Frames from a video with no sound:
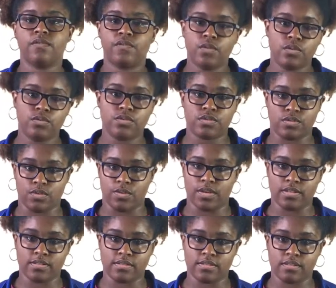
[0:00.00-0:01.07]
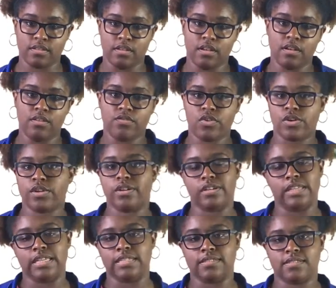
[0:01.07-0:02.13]
food source for your
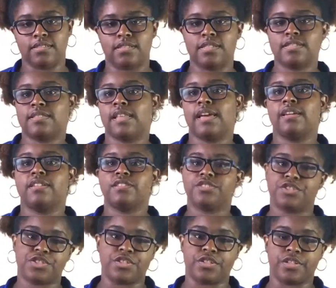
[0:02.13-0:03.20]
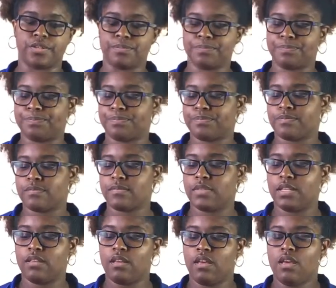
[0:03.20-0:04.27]
yeast, just like sugar.
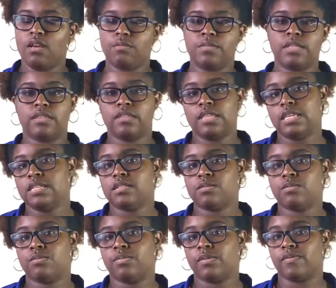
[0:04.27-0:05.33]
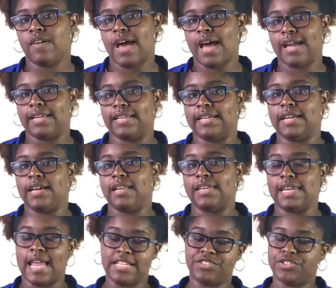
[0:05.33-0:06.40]
But this will provide a
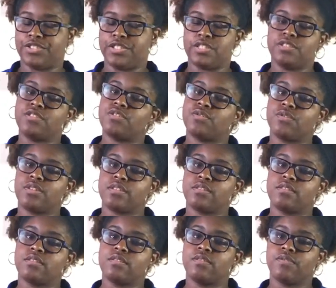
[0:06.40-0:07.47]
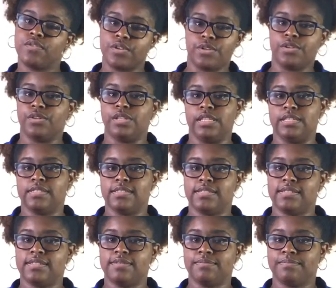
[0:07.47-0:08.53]
nitrogen source for your
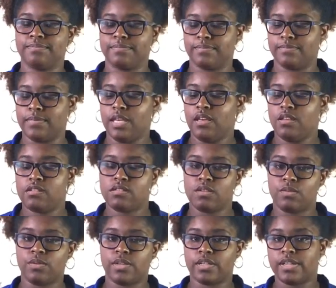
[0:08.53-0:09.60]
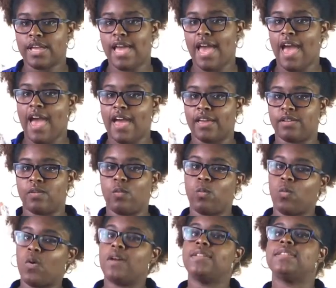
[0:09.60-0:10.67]
yeast. So we're going to add
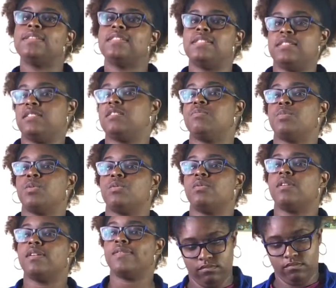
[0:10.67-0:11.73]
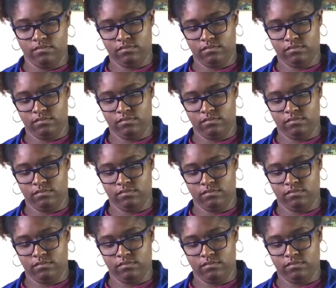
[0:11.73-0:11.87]
1 teaspoon of.